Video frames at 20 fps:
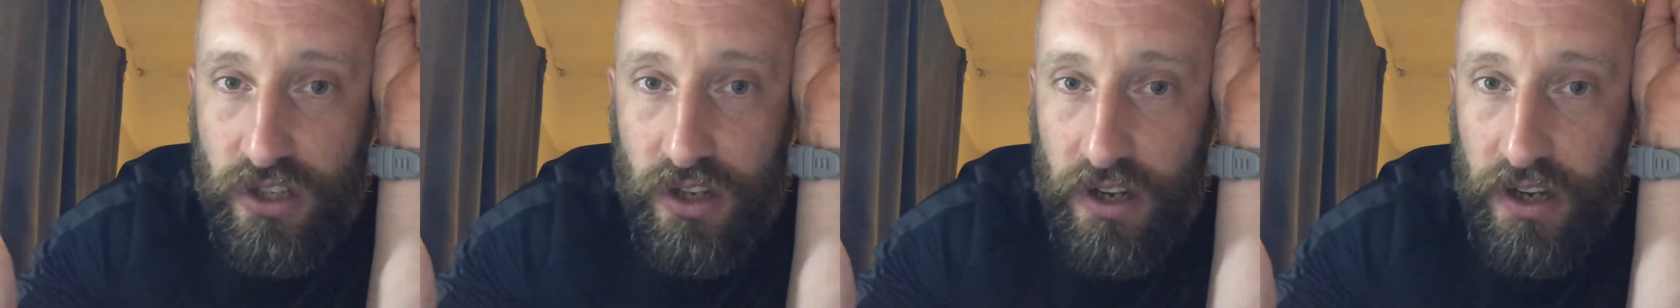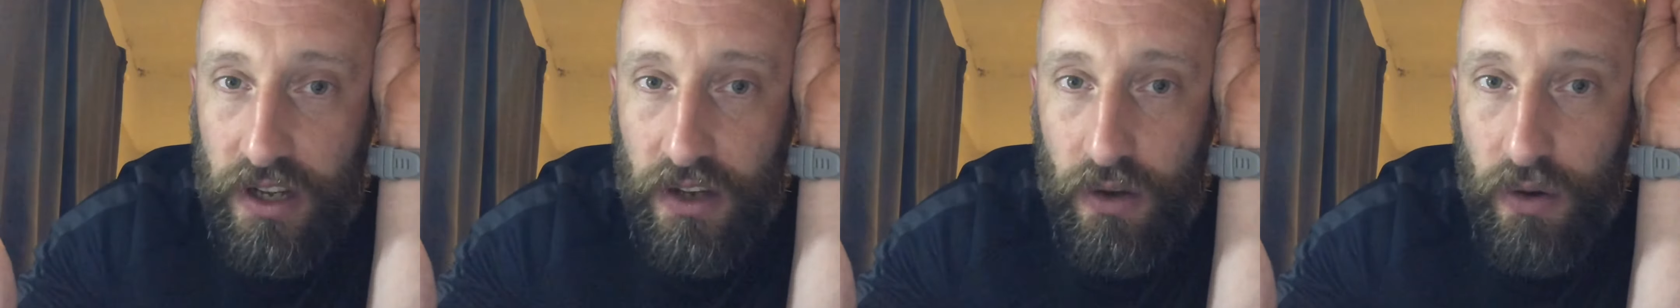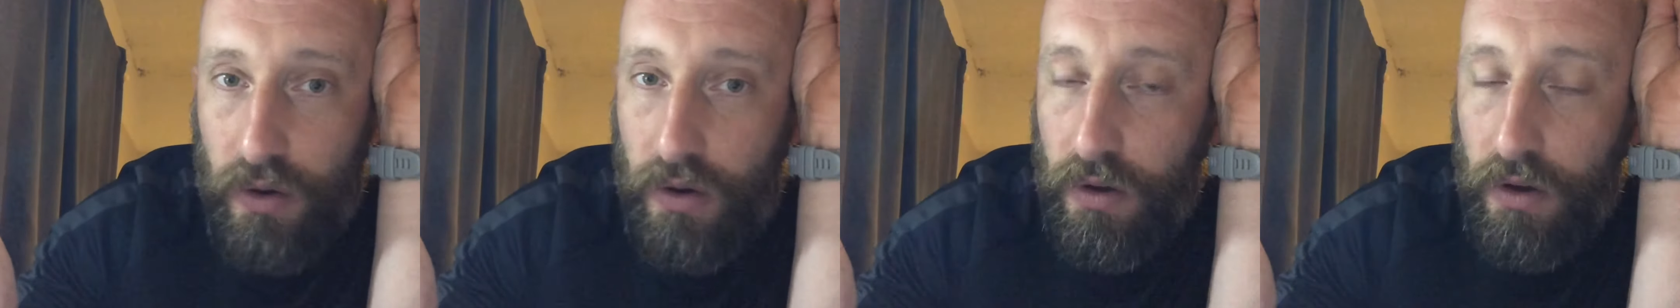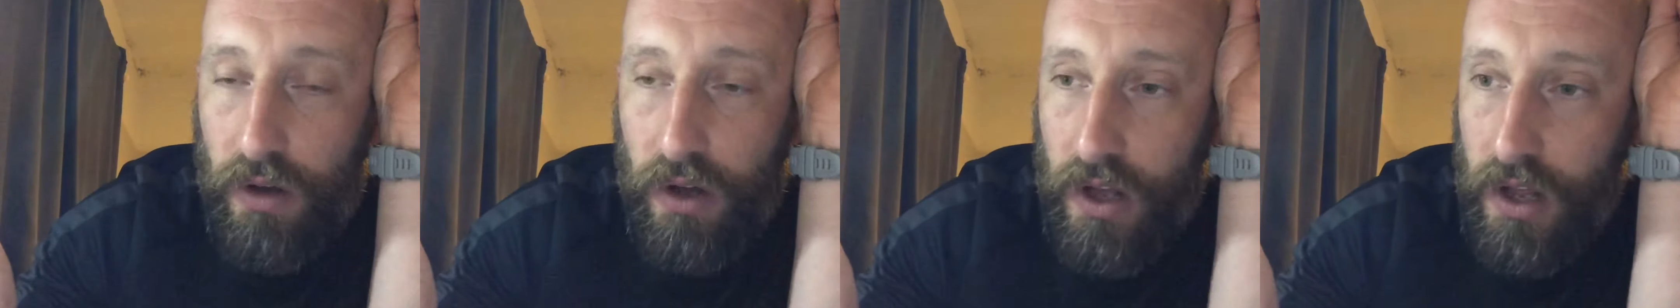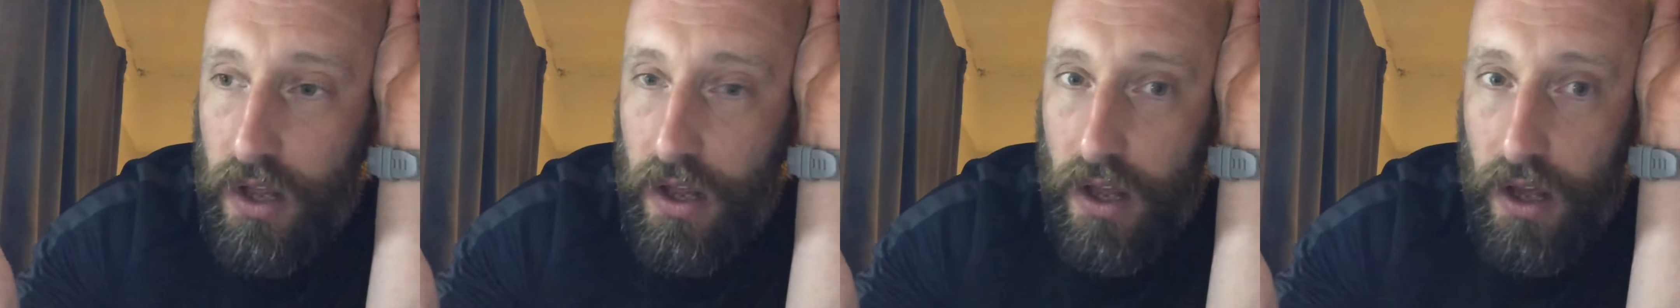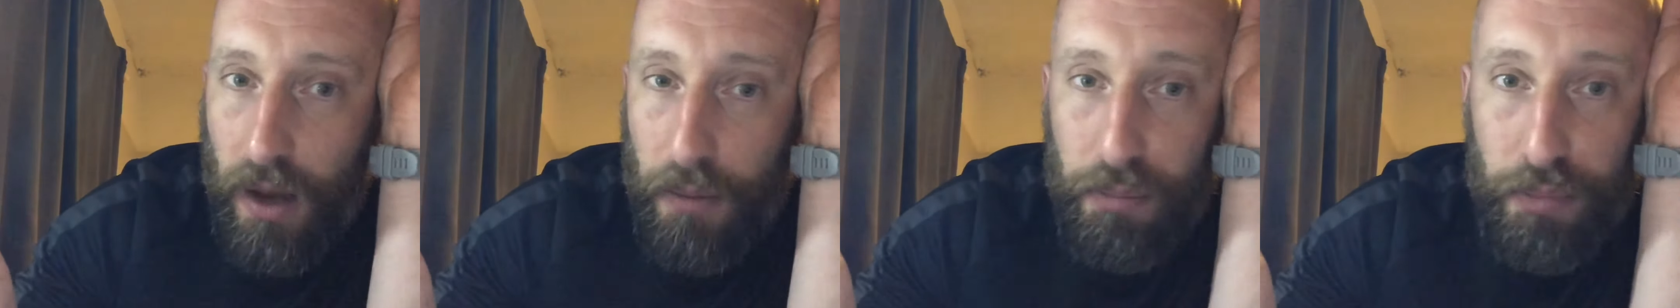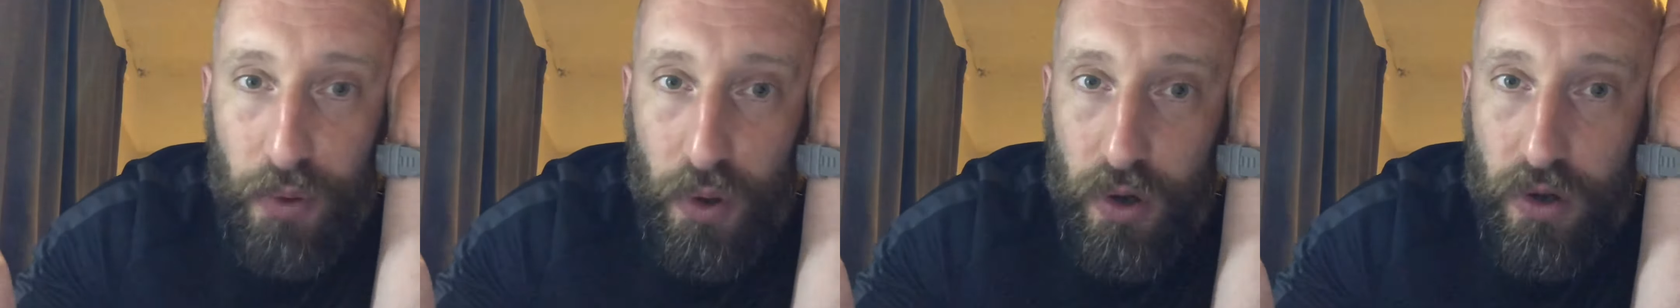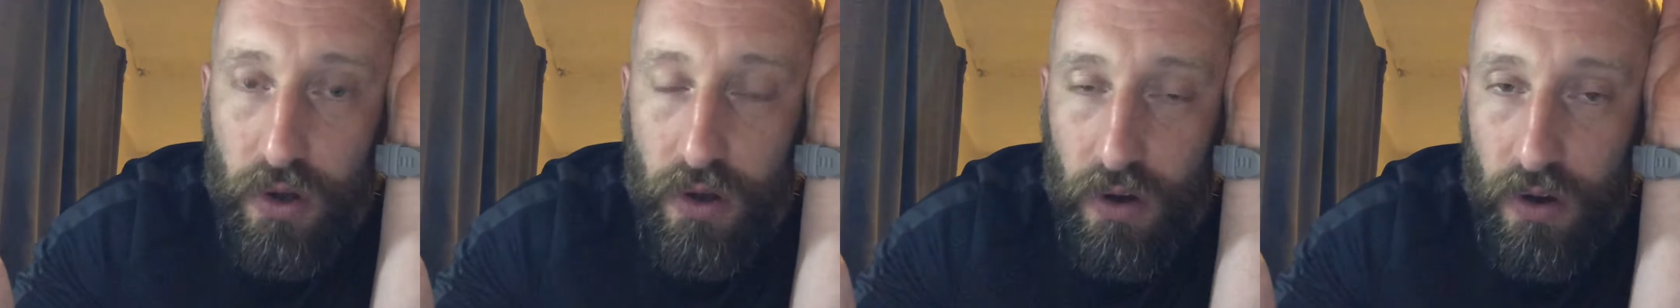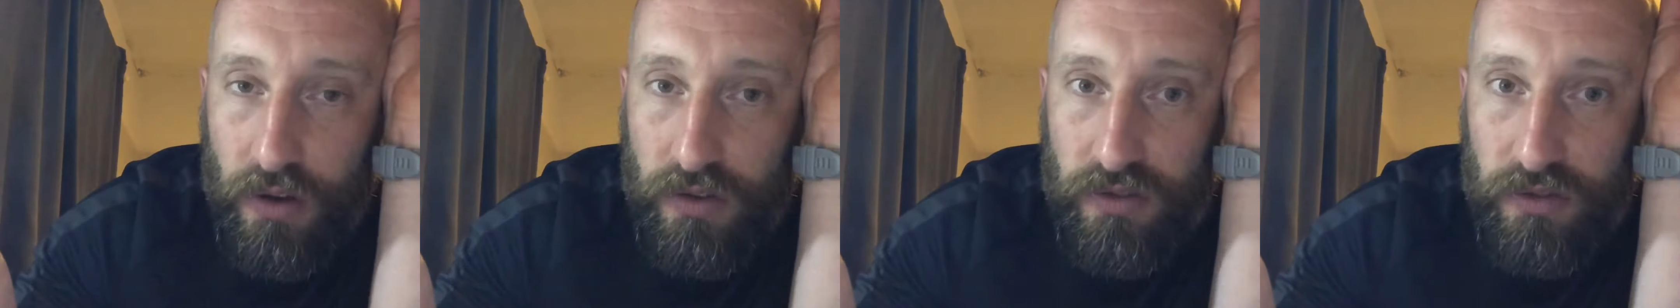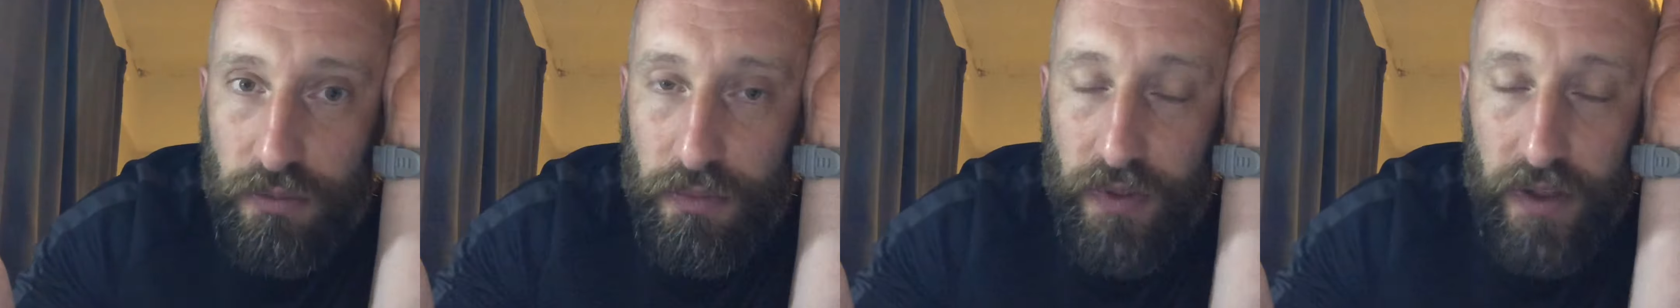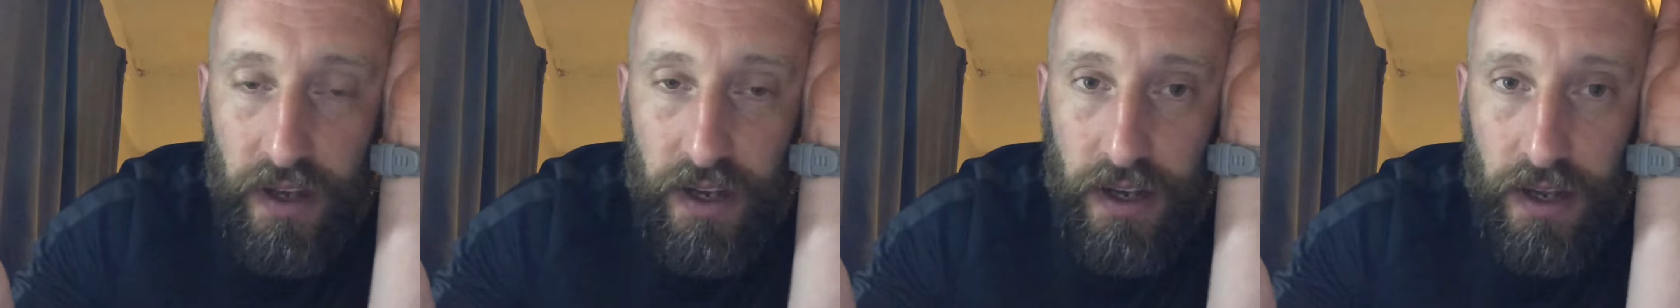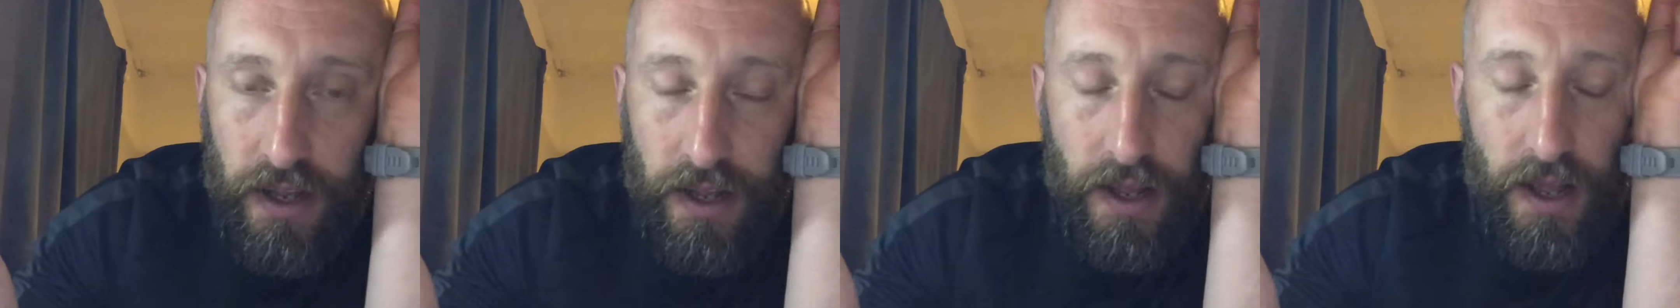on it or a book or something,